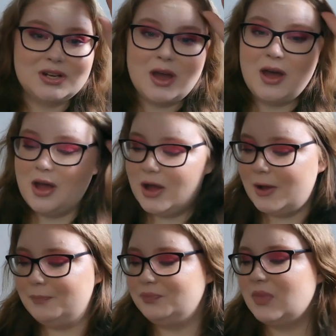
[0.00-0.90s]

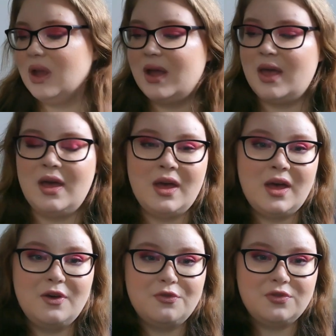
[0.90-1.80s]
I
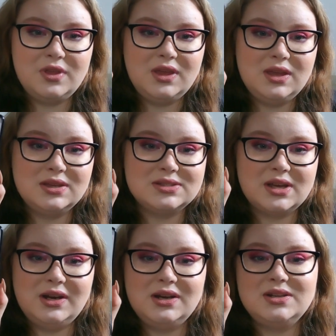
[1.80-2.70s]
have the
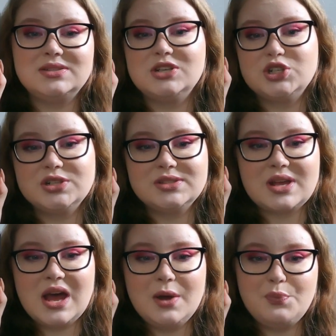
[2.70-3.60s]
Tiny Decisions
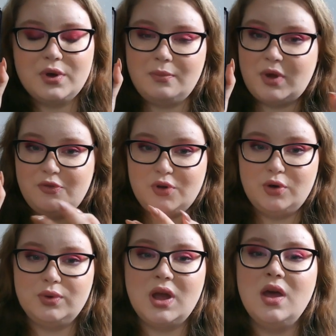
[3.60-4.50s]
app on my
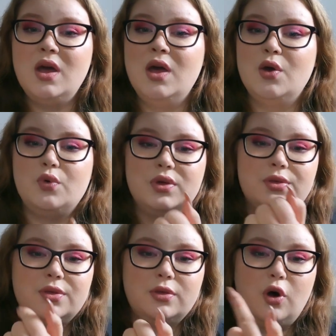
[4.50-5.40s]
phone with
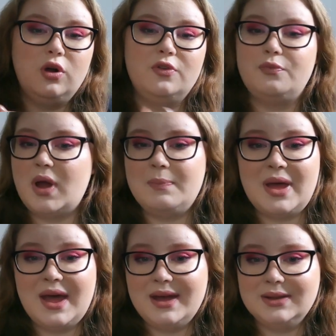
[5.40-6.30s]
all of my
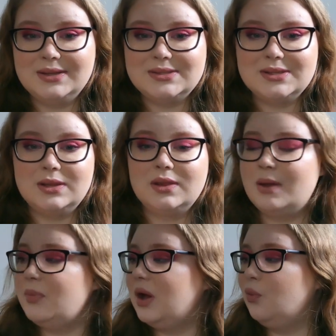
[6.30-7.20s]
palettes in
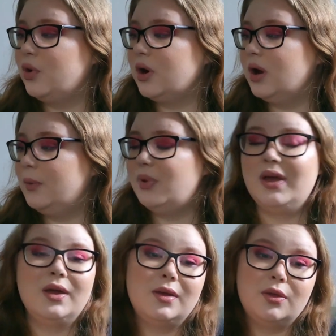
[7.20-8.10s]
them, and we're gonna
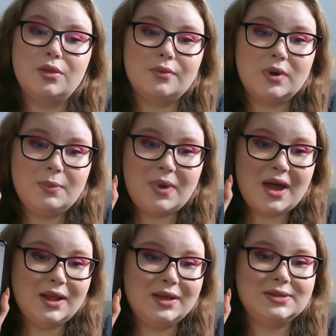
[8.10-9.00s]
pick 3
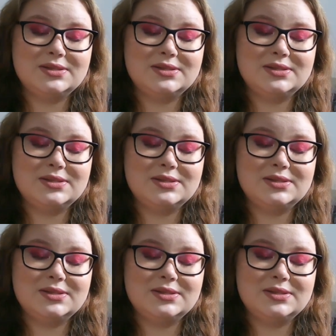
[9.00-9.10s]
palettes